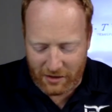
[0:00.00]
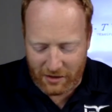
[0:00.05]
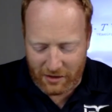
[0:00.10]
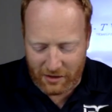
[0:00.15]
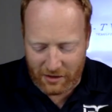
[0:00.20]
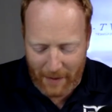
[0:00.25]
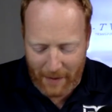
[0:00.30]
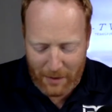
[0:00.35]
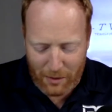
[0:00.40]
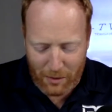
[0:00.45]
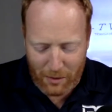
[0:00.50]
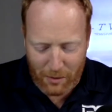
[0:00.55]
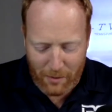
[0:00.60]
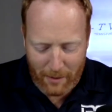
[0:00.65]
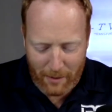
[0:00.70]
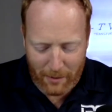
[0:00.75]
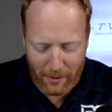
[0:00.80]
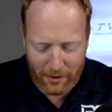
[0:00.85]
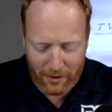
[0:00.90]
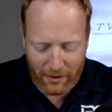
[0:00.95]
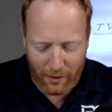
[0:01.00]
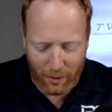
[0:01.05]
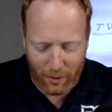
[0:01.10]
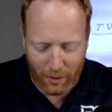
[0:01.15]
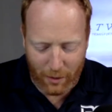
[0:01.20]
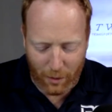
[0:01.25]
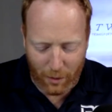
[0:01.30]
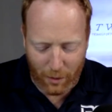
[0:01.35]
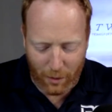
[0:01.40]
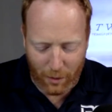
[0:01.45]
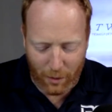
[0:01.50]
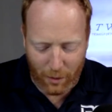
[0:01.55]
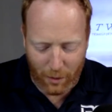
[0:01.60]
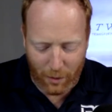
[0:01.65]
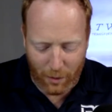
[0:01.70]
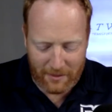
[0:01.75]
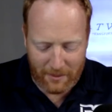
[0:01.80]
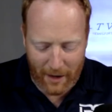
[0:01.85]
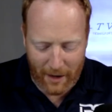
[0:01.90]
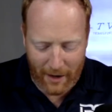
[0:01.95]
not be remembered or come
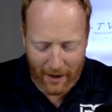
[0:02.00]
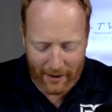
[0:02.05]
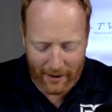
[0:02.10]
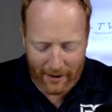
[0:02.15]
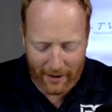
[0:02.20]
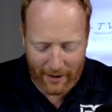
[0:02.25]
into mind.